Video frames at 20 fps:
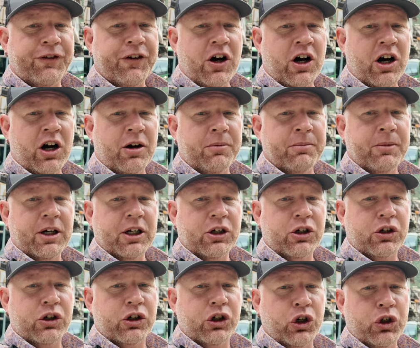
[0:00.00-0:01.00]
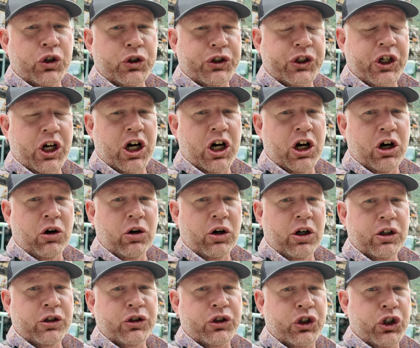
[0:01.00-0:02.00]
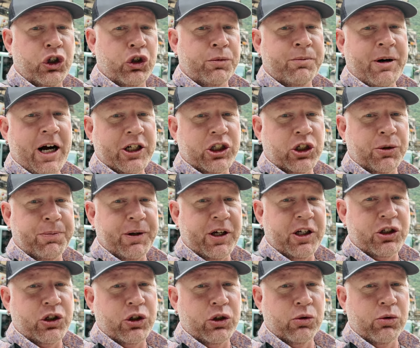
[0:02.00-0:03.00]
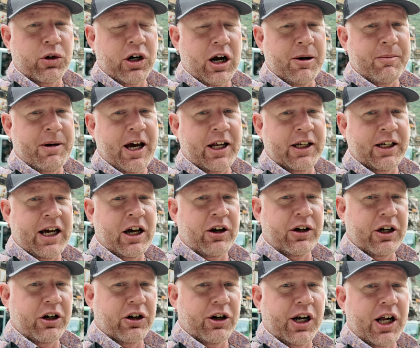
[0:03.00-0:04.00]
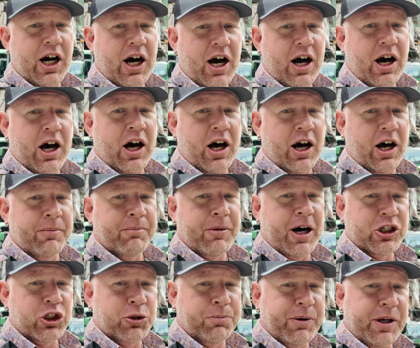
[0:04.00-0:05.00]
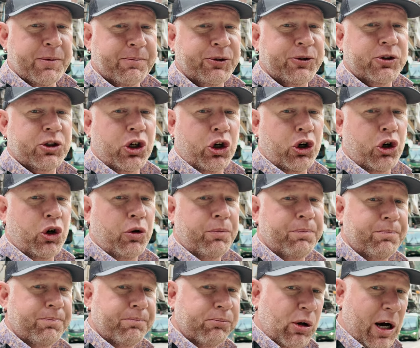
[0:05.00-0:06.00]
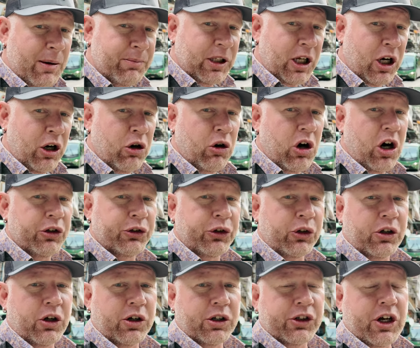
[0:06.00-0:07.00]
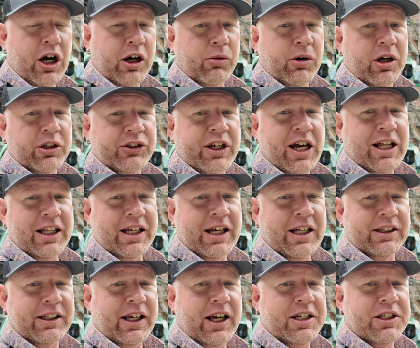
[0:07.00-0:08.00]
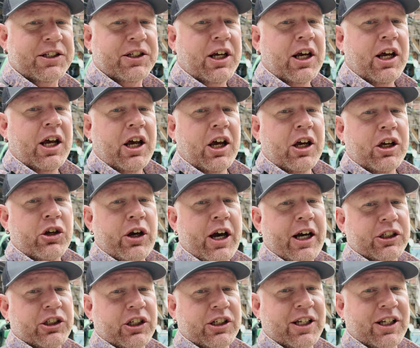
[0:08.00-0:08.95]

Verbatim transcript: from Cusco to Machu Picchu, where I'm at now here in uh, Machu Picchu Pueblo, also known as Aguas Calientes, you actually